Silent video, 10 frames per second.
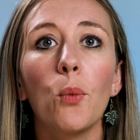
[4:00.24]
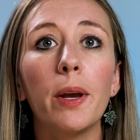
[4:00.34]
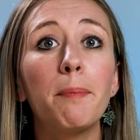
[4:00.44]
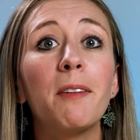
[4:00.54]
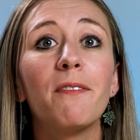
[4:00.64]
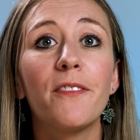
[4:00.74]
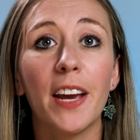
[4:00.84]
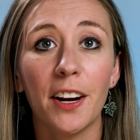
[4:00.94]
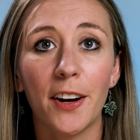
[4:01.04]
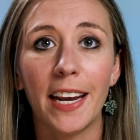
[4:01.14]
We've been
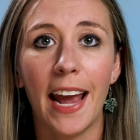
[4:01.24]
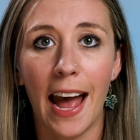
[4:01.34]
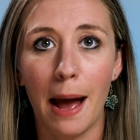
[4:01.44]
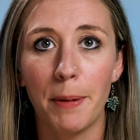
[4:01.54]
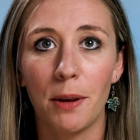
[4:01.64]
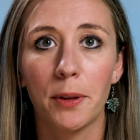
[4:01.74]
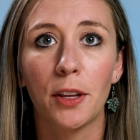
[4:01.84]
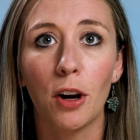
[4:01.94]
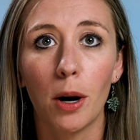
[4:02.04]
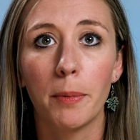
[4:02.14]
very happy with
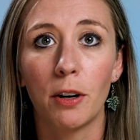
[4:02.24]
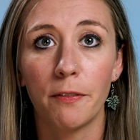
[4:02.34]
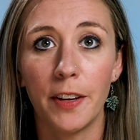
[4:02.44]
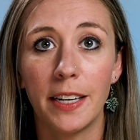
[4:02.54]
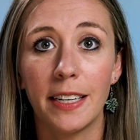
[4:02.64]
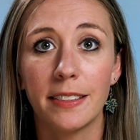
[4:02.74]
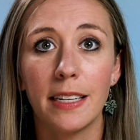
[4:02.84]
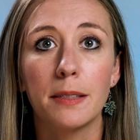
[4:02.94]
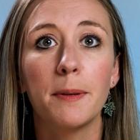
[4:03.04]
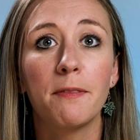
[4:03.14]
the Garmin on Fitness.
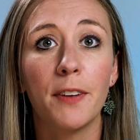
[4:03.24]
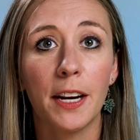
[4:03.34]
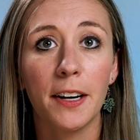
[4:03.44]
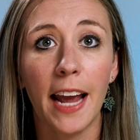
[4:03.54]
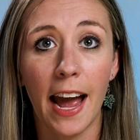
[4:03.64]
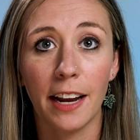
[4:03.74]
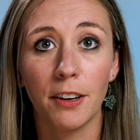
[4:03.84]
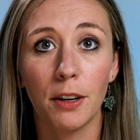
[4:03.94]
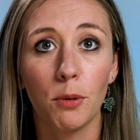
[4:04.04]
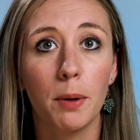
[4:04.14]
It's been very
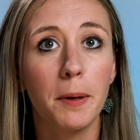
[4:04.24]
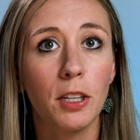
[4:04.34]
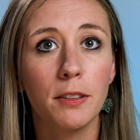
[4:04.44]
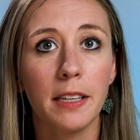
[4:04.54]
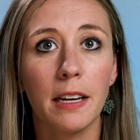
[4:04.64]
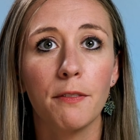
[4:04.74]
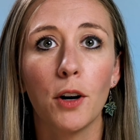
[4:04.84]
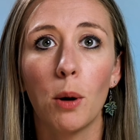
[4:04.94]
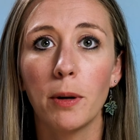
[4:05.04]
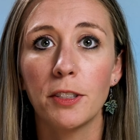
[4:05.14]
accurate. We've been using it
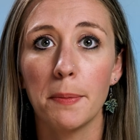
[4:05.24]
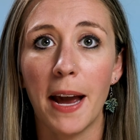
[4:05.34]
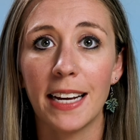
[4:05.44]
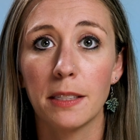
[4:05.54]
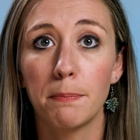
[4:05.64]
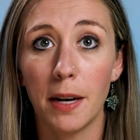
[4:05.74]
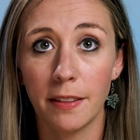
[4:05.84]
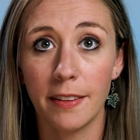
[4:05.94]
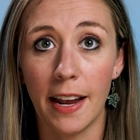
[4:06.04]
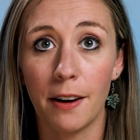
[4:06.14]
for almost the past
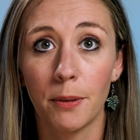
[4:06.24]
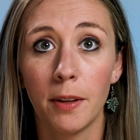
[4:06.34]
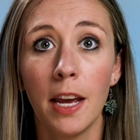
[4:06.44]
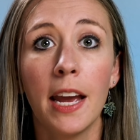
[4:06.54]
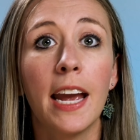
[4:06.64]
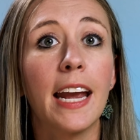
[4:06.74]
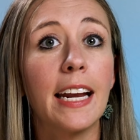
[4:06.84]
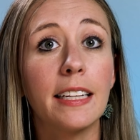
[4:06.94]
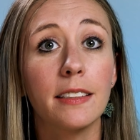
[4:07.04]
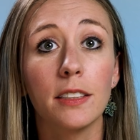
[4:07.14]
month now.
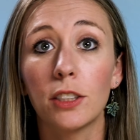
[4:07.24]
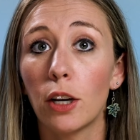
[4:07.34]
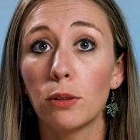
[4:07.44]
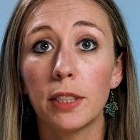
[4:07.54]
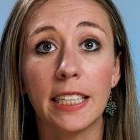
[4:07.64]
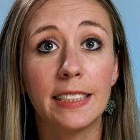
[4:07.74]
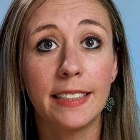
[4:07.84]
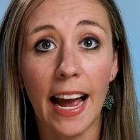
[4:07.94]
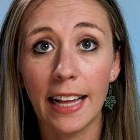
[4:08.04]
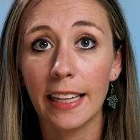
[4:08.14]
It goes
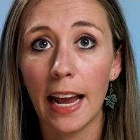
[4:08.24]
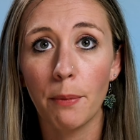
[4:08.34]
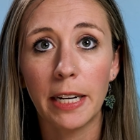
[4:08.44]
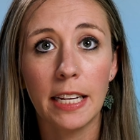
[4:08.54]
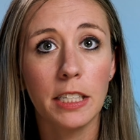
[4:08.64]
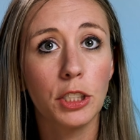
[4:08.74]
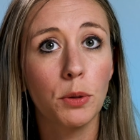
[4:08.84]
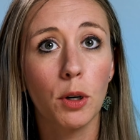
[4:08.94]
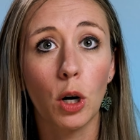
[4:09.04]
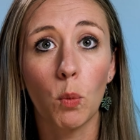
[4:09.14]
exactly how we need it
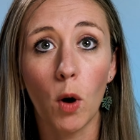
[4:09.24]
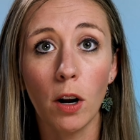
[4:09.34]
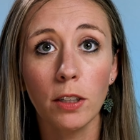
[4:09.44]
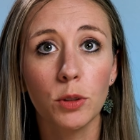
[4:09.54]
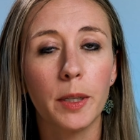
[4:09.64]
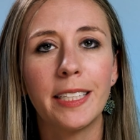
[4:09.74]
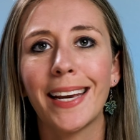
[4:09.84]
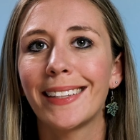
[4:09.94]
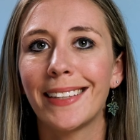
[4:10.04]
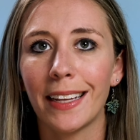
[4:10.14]
to on our walks. We
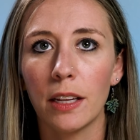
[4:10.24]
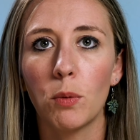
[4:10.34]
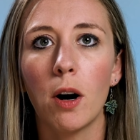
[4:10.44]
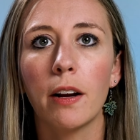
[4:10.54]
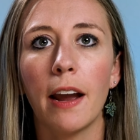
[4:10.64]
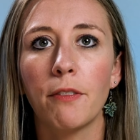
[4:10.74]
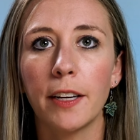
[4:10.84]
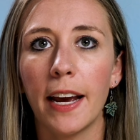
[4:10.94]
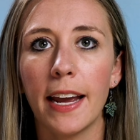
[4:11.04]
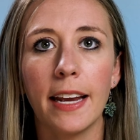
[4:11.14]
take a daily walk
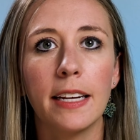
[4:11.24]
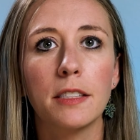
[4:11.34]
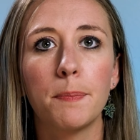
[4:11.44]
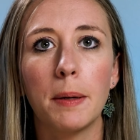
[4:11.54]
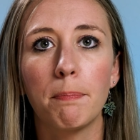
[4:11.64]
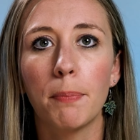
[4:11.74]
every day. It's been